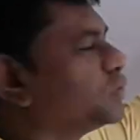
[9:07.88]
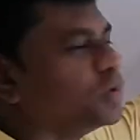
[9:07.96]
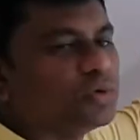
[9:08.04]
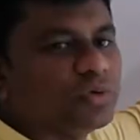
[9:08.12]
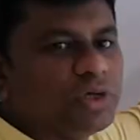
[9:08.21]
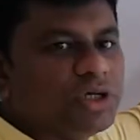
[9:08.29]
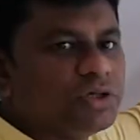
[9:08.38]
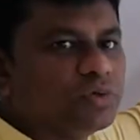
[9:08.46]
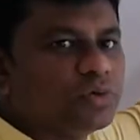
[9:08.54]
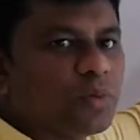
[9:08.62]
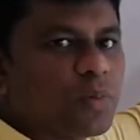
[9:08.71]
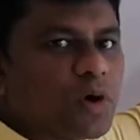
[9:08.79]
equal to e
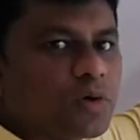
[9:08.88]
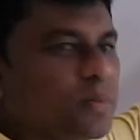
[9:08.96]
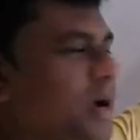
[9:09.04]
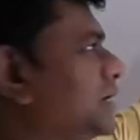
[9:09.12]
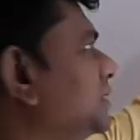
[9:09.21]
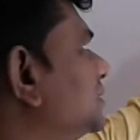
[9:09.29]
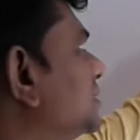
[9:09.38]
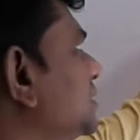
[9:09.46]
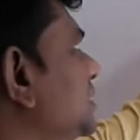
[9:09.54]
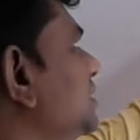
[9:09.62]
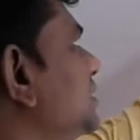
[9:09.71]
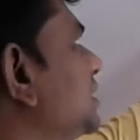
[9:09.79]
to the power minus
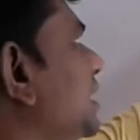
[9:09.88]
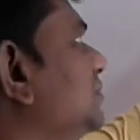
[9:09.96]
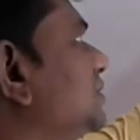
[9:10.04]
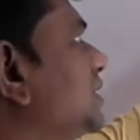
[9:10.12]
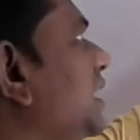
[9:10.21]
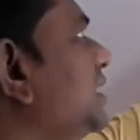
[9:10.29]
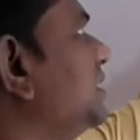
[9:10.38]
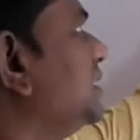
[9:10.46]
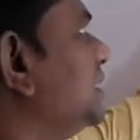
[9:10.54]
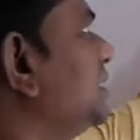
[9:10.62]
t times sin